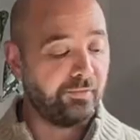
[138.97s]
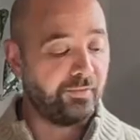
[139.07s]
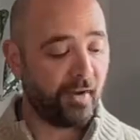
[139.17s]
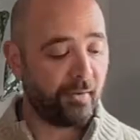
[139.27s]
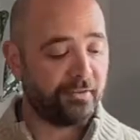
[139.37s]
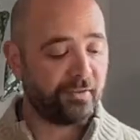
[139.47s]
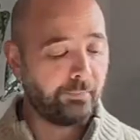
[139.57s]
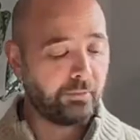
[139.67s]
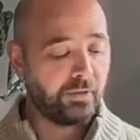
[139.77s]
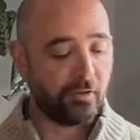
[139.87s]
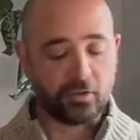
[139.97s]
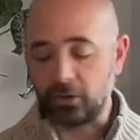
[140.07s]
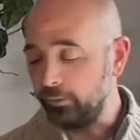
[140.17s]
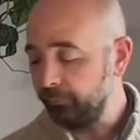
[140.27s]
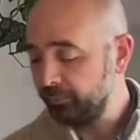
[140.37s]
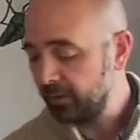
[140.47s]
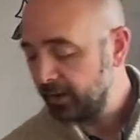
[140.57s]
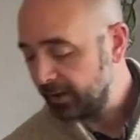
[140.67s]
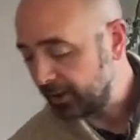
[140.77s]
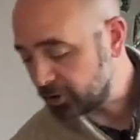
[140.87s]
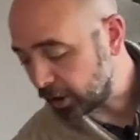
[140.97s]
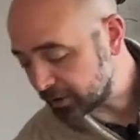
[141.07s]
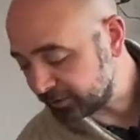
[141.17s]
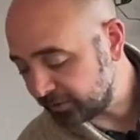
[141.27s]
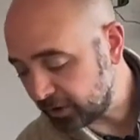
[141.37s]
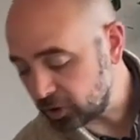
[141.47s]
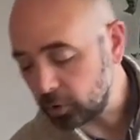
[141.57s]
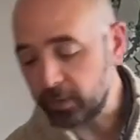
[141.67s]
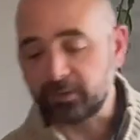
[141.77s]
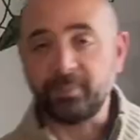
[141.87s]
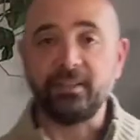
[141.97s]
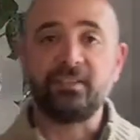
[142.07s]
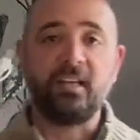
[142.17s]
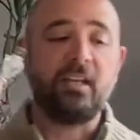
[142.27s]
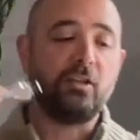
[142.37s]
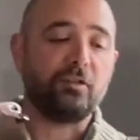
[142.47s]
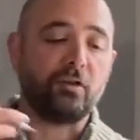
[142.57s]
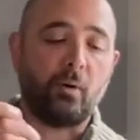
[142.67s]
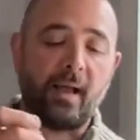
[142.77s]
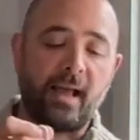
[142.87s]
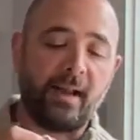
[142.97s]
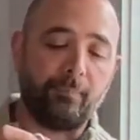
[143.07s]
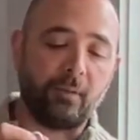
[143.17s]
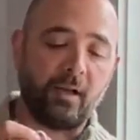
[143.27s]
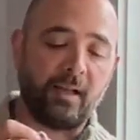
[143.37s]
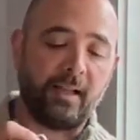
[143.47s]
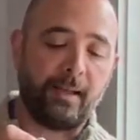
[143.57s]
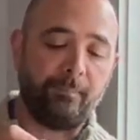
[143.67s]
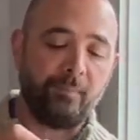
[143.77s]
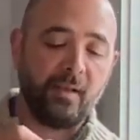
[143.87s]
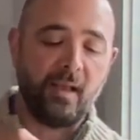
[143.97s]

very simple to do too. It charges via USB-C. You just go ahead and plug it in